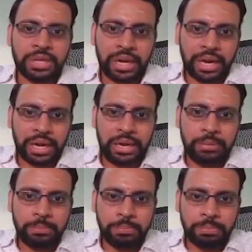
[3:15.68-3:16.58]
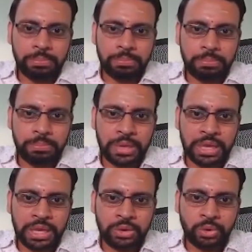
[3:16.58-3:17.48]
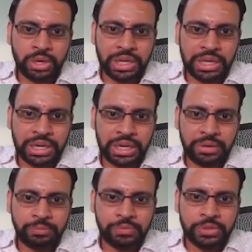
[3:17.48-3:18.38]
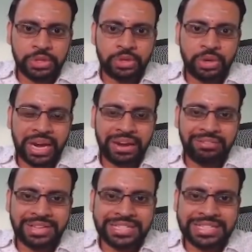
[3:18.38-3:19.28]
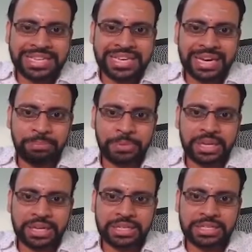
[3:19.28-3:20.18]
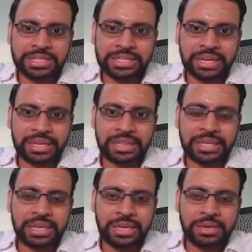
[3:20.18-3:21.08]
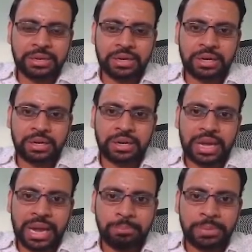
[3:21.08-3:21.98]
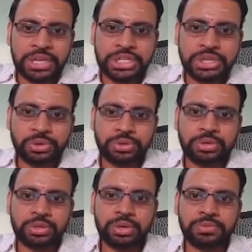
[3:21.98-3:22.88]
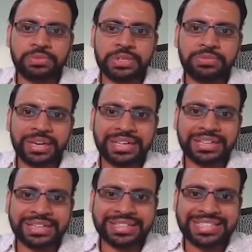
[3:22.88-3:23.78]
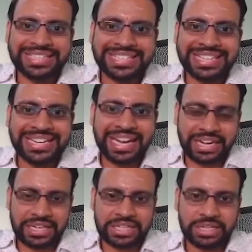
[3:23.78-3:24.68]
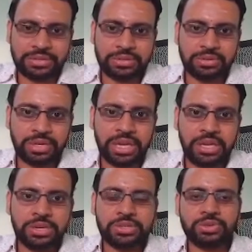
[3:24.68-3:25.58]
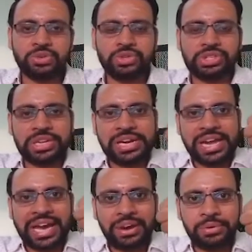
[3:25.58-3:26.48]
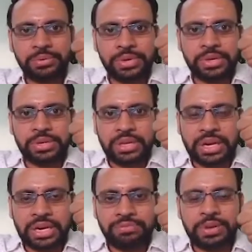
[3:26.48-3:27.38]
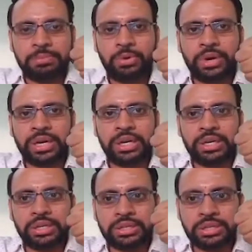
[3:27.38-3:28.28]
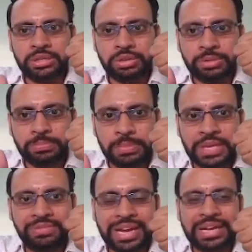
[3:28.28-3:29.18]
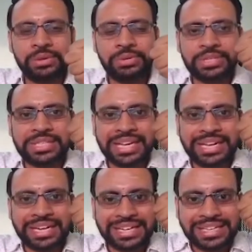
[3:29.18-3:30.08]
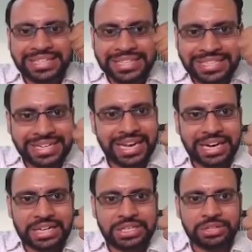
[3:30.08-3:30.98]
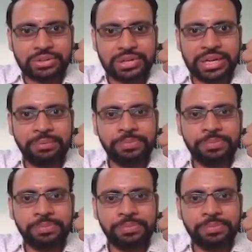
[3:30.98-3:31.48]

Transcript: And make a note here, you have a Z cap here. This is all the amplitude of this vector in the Z direction. Okay, so you still have at every point your B value is there in Z direction only,